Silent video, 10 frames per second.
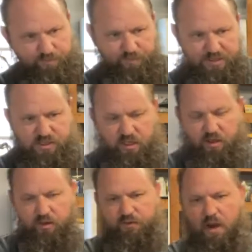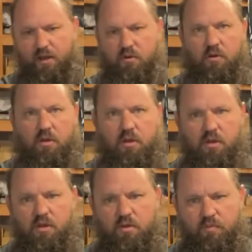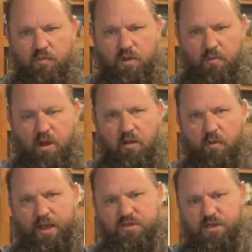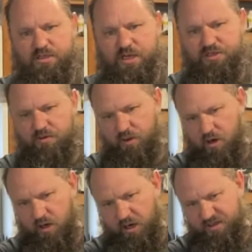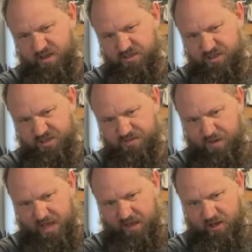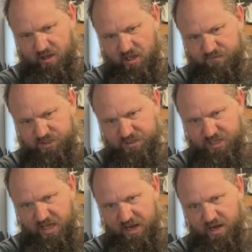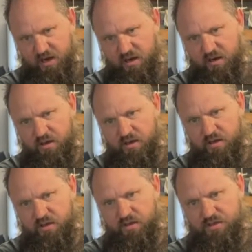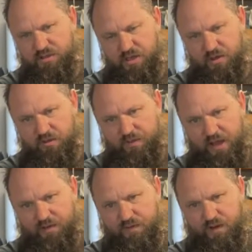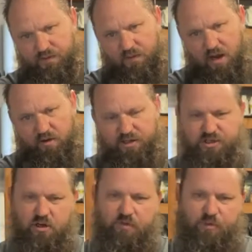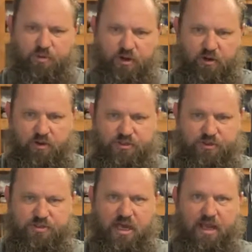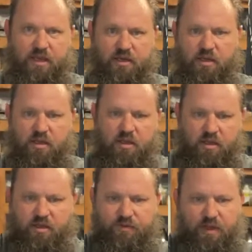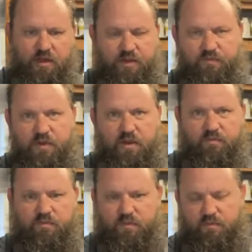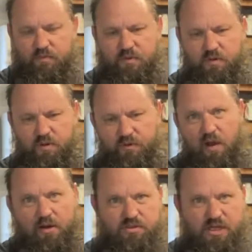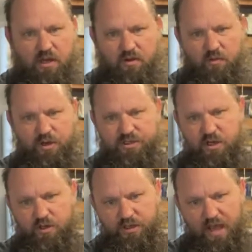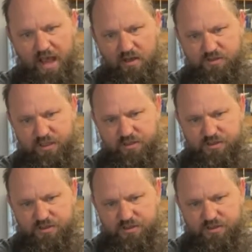Basically on the throttle, come all the way to touching the bar and then just back it off just a hair so that the throttle can turn. If you put it on too tight, then the throttle's not going to want to turn into housing.